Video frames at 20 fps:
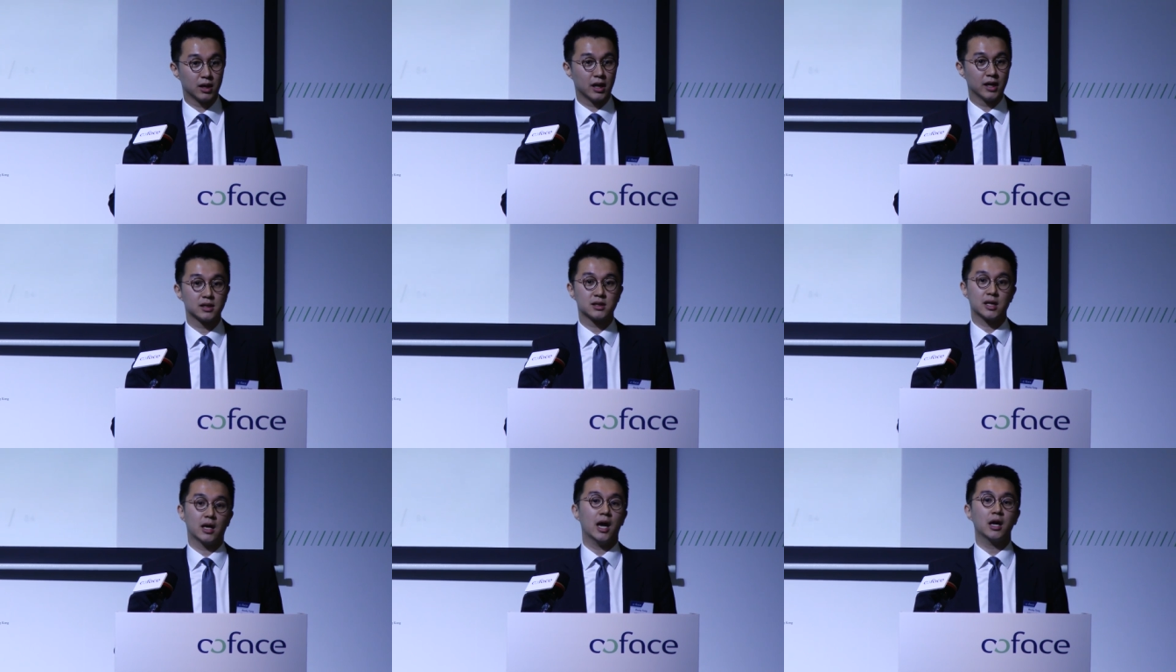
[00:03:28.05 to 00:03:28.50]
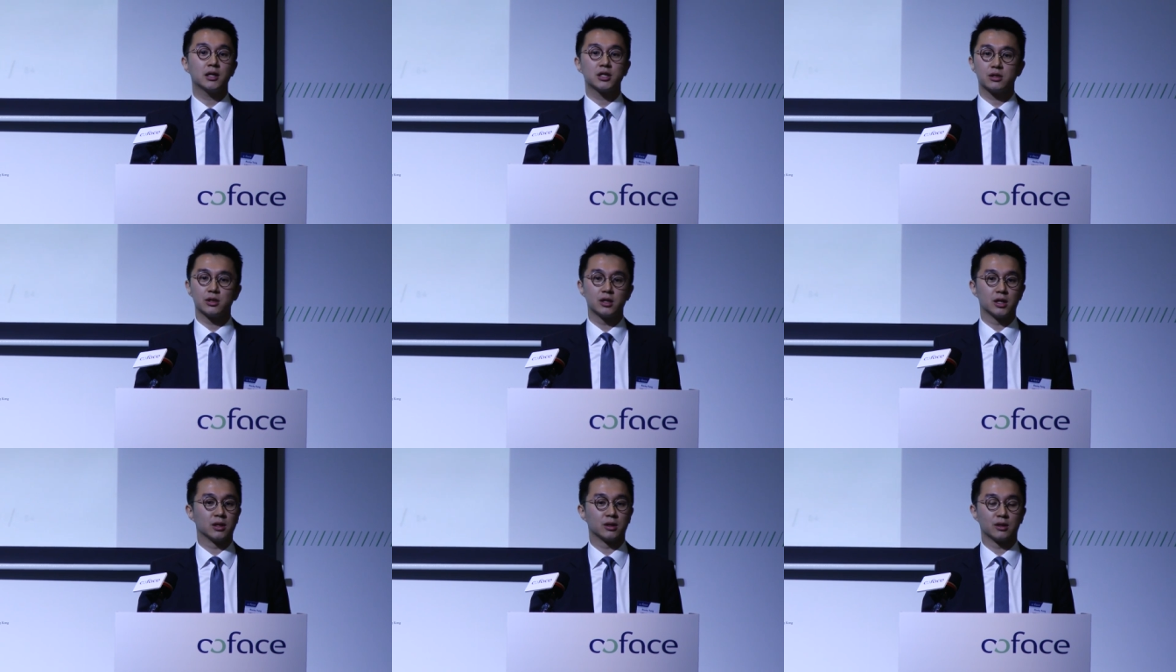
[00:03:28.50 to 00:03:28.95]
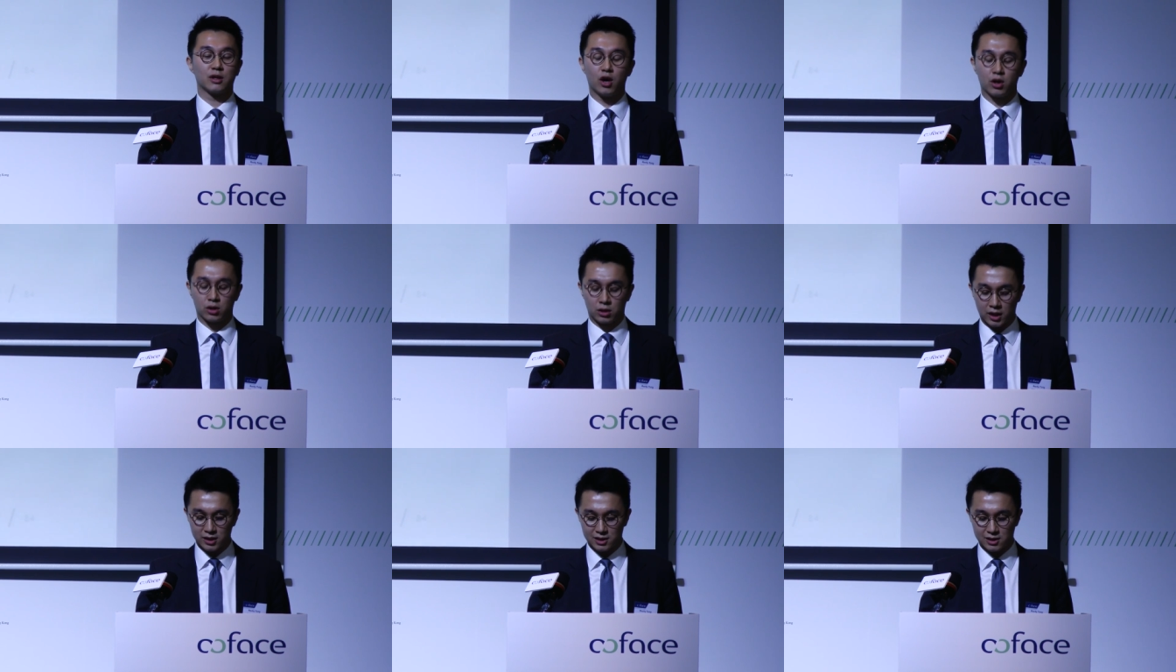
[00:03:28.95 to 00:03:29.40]
is actually
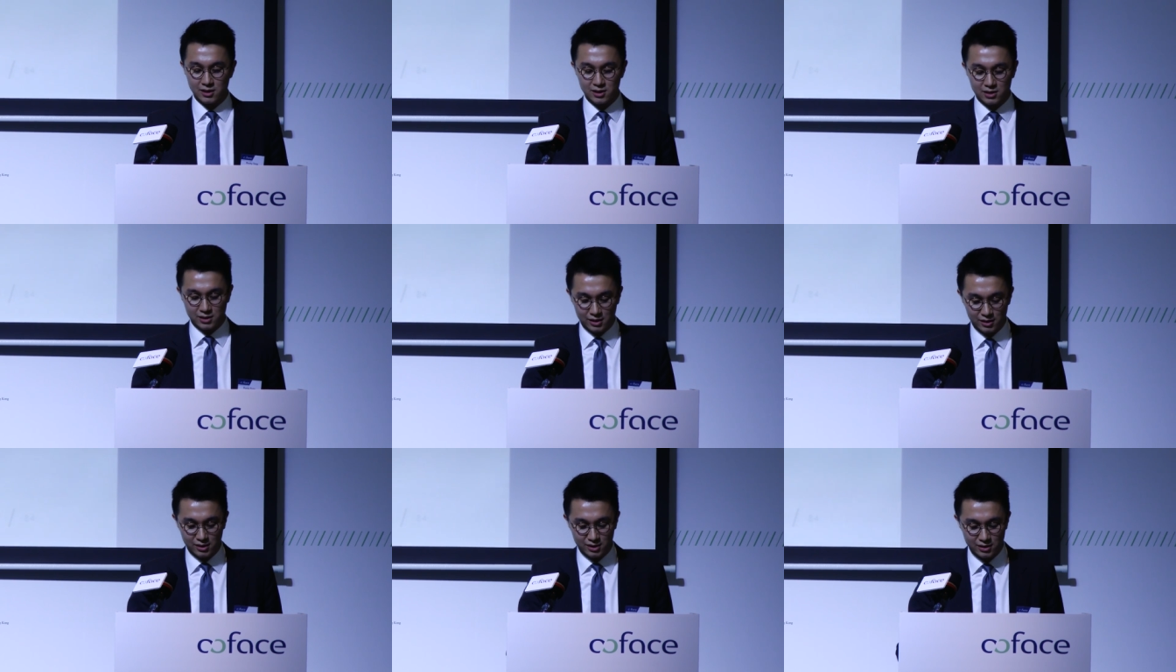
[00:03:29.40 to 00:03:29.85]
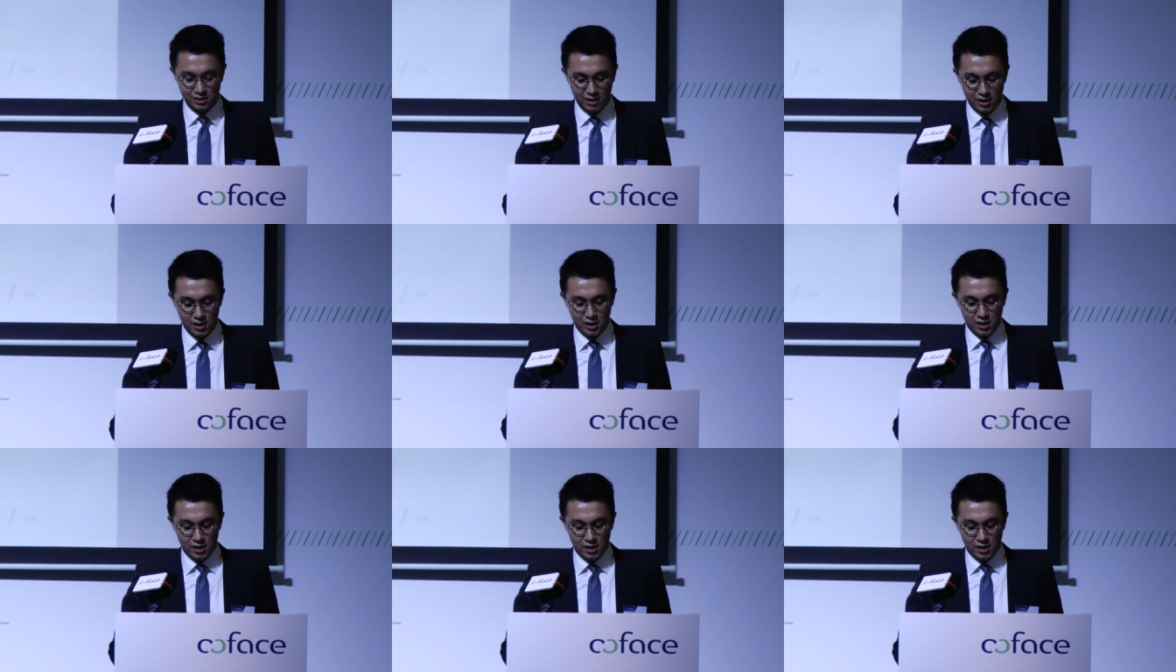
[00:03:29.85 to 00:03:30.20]
non-existent.